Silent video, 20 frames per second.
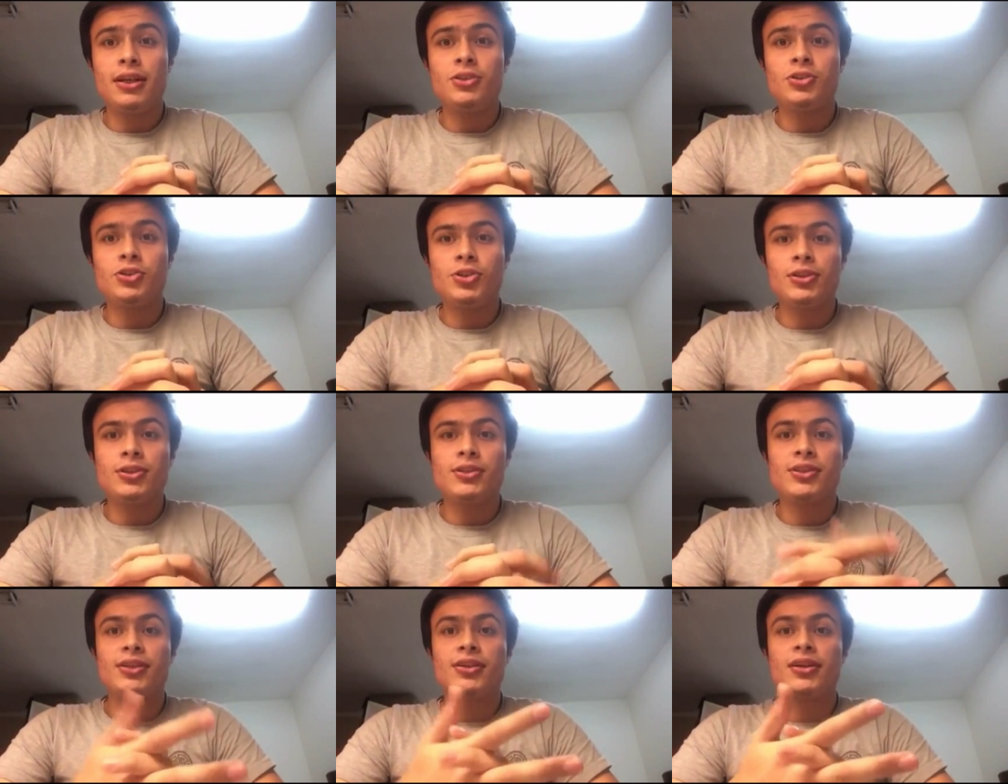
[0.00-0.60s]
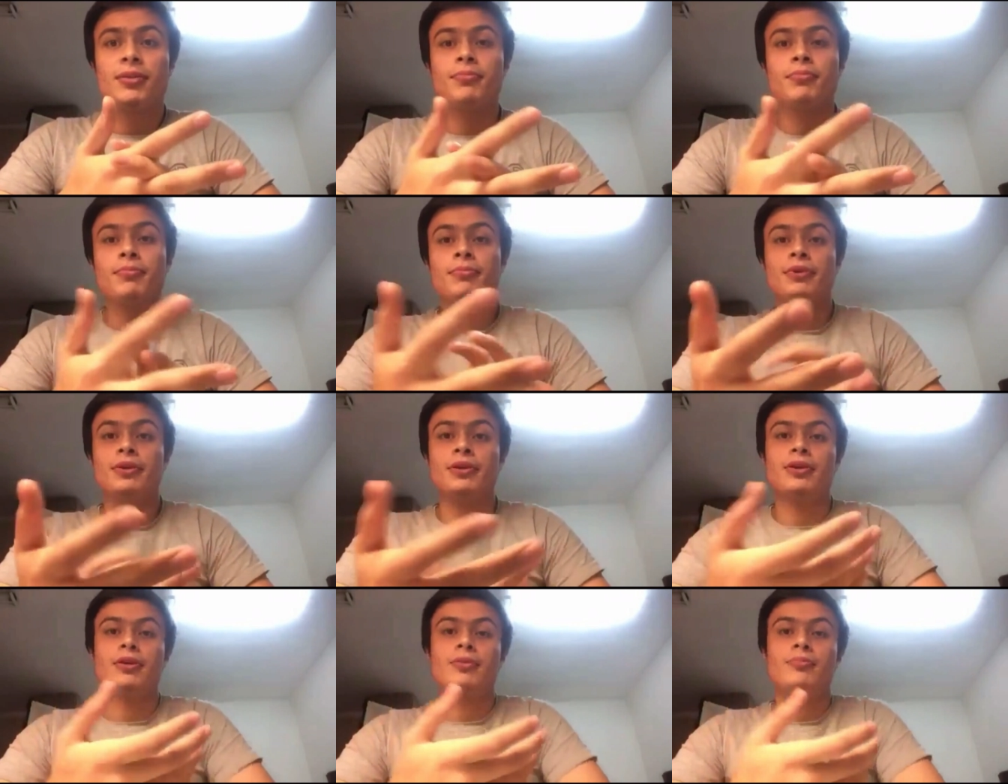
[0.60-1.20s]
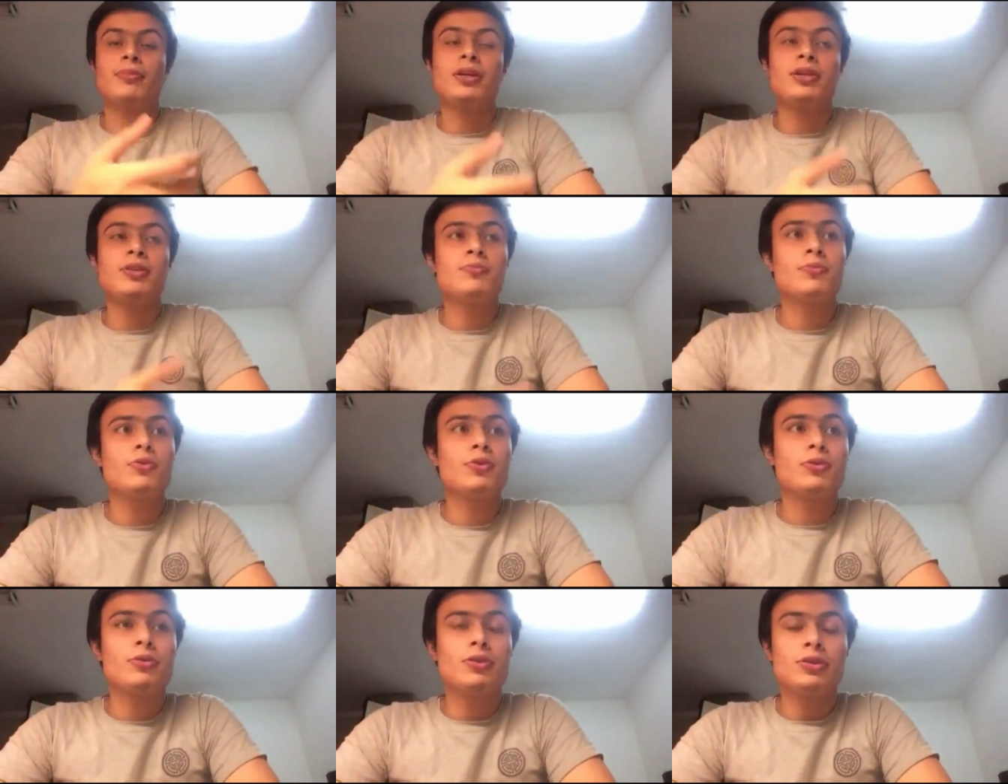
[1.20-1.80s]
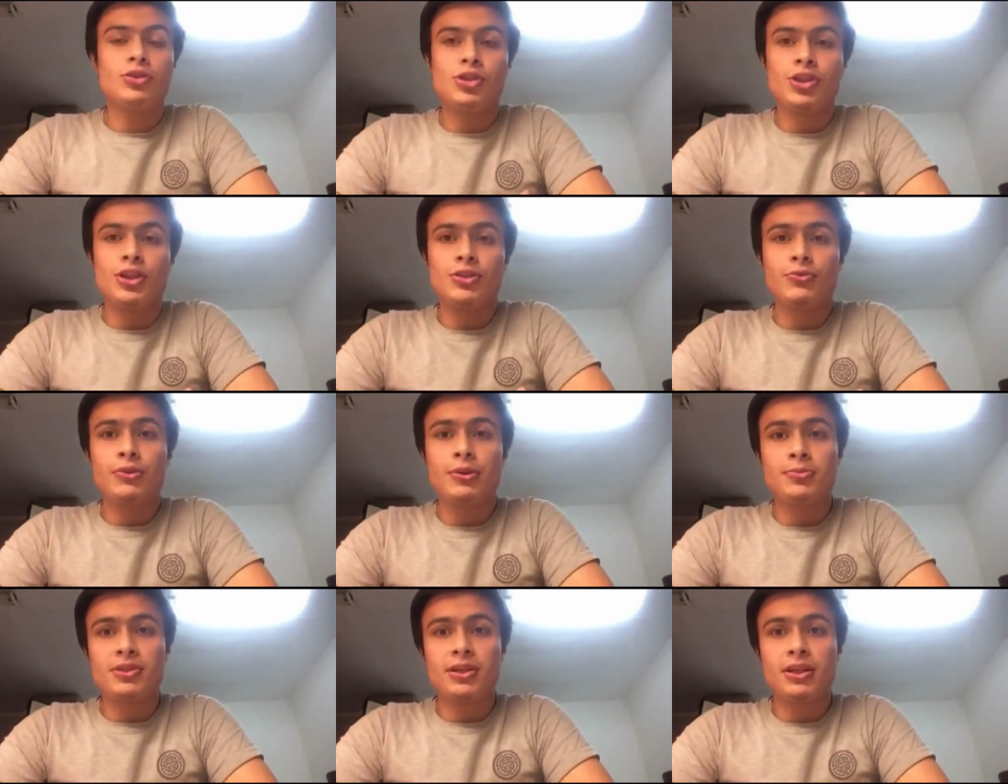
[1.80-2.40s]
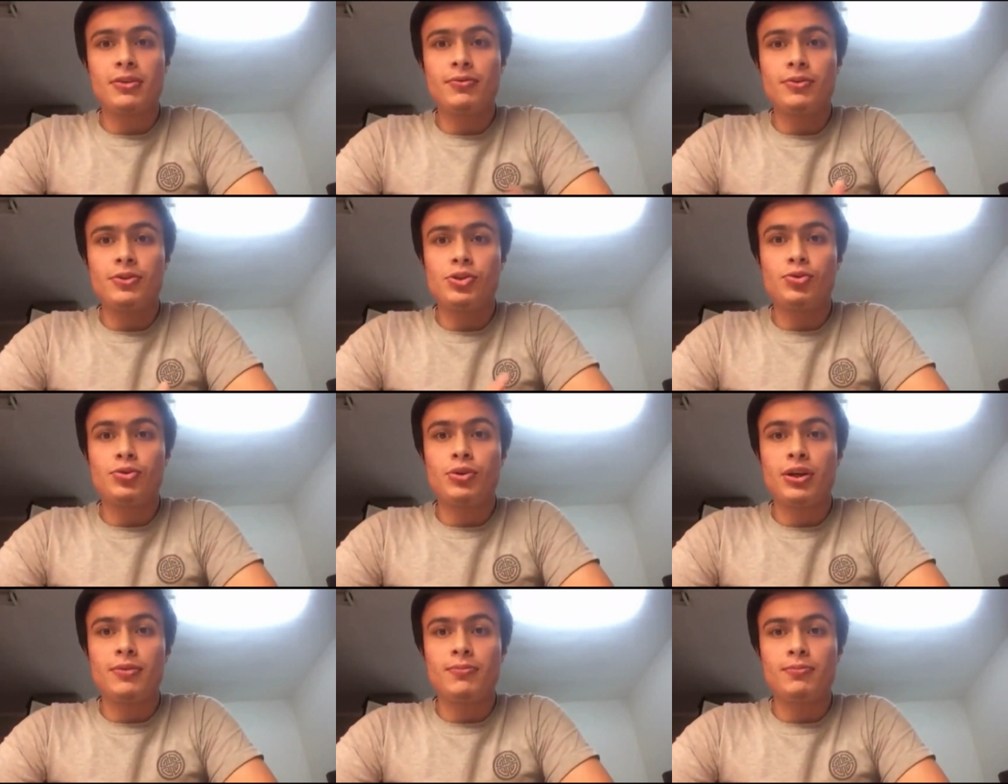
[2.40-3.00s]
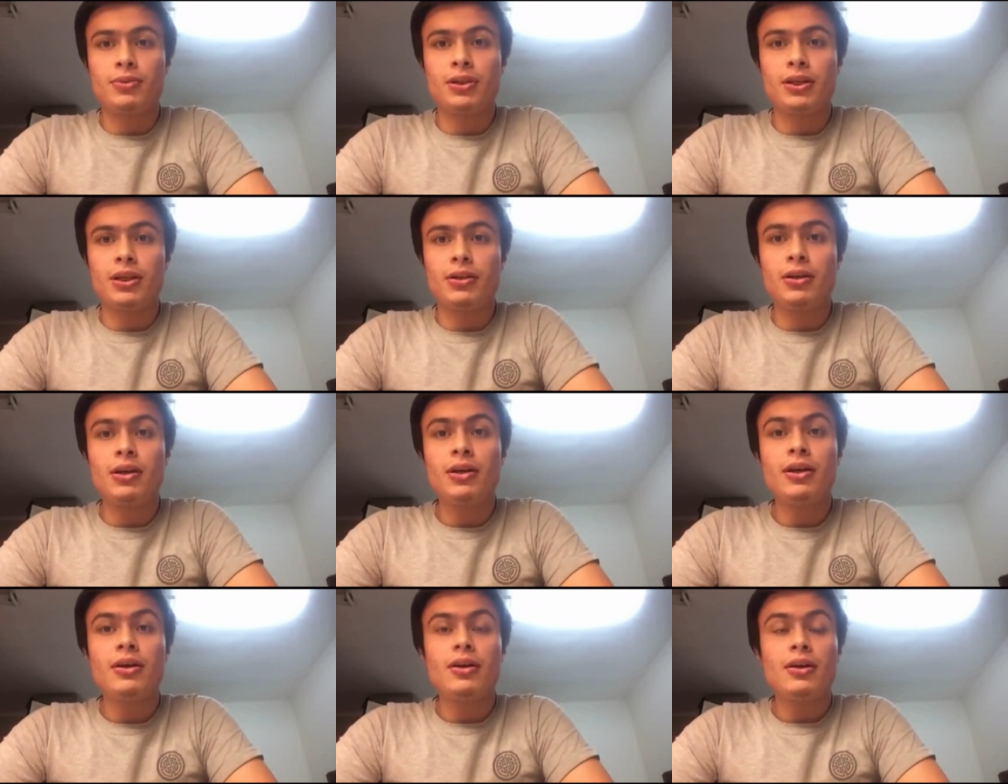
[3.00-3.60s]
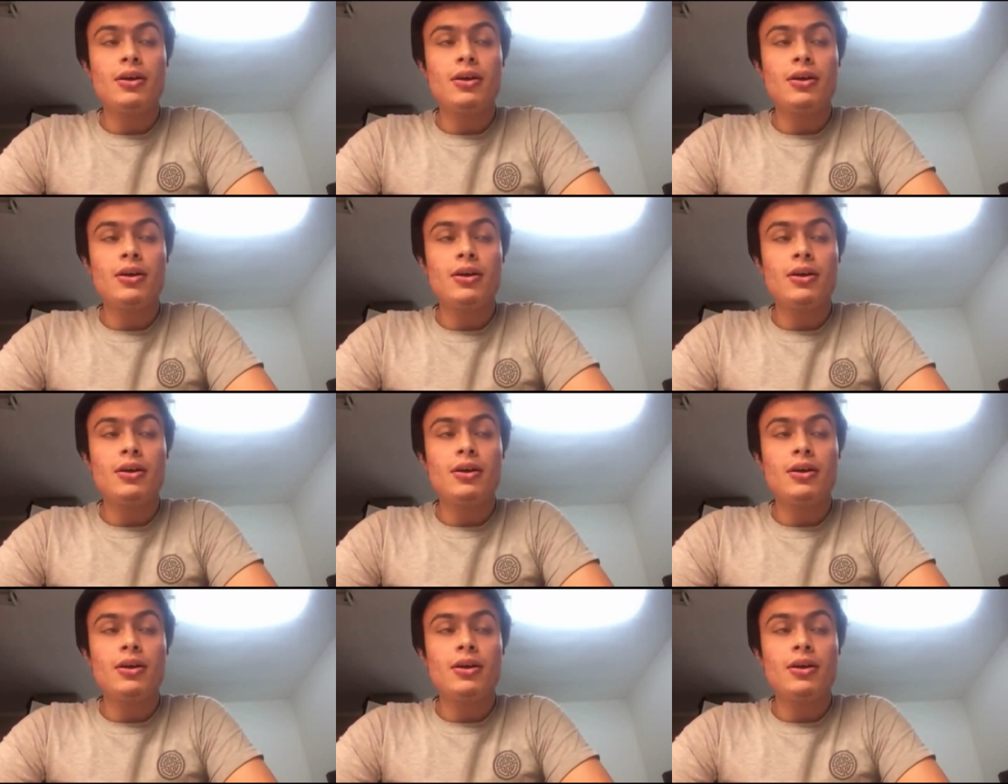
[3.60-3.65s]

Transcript: Actually there are many more chess websites which you can play